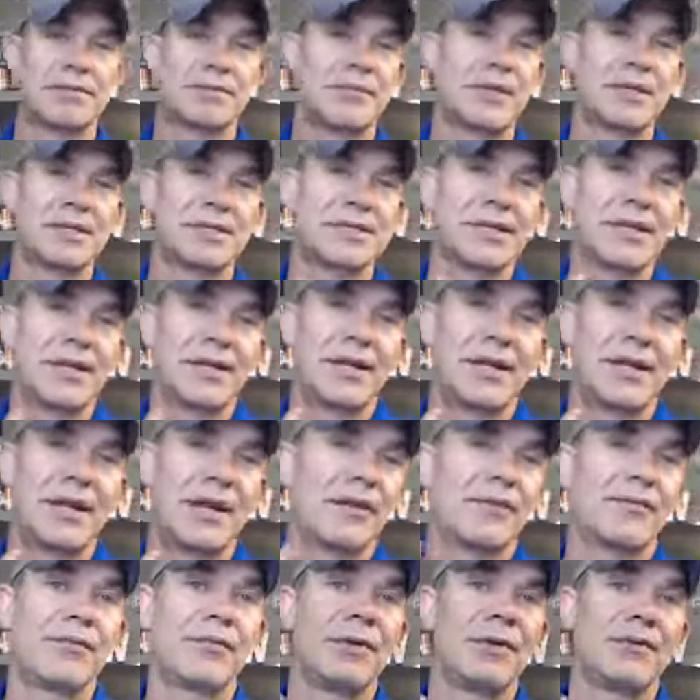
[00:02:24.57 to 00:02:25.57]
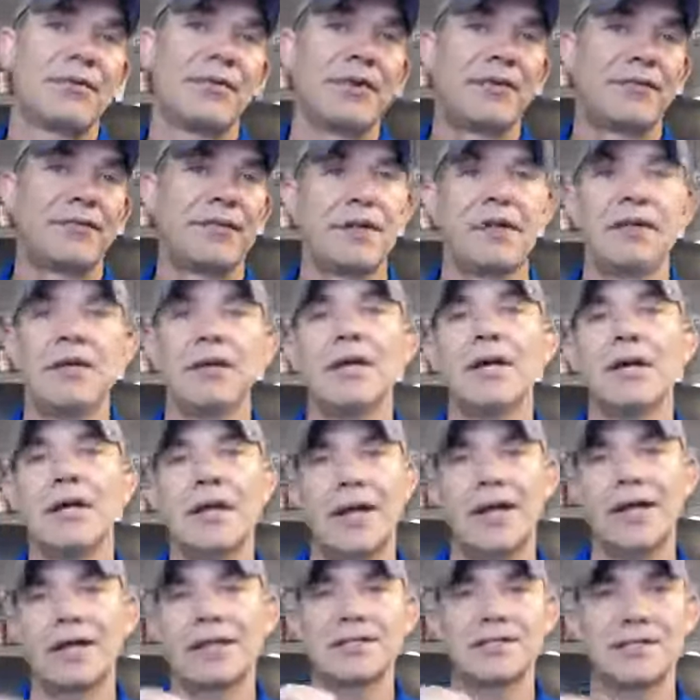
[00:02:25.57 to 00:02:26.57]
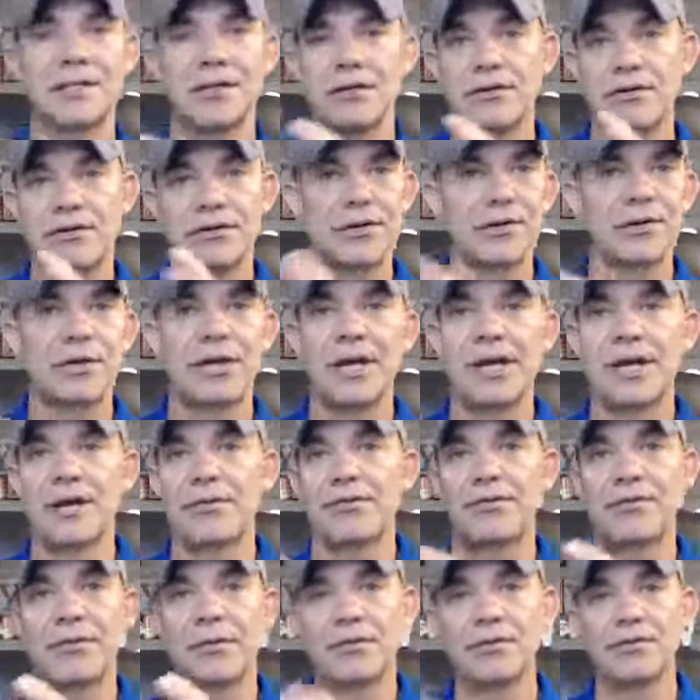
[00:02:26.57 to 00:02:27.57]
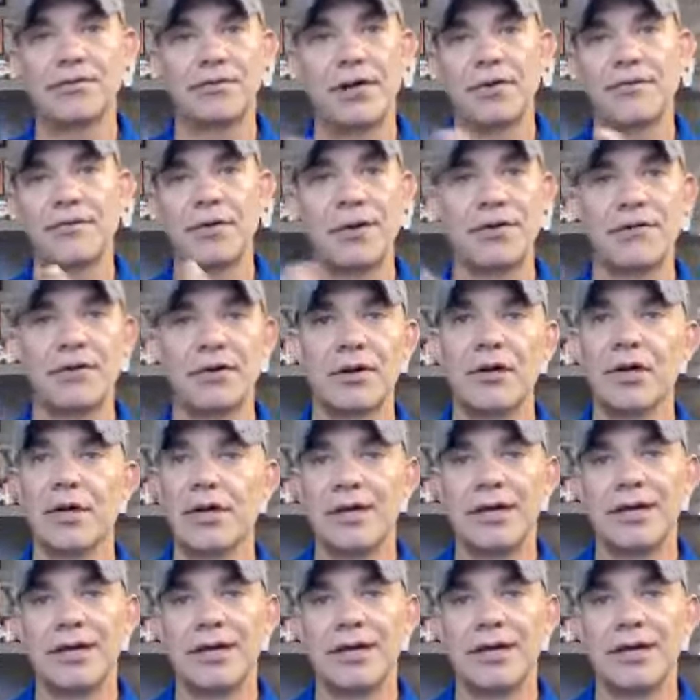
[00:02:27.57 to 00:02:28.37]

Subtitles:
let's say a F-150 XL crew cab, four-wheel drive, whatever,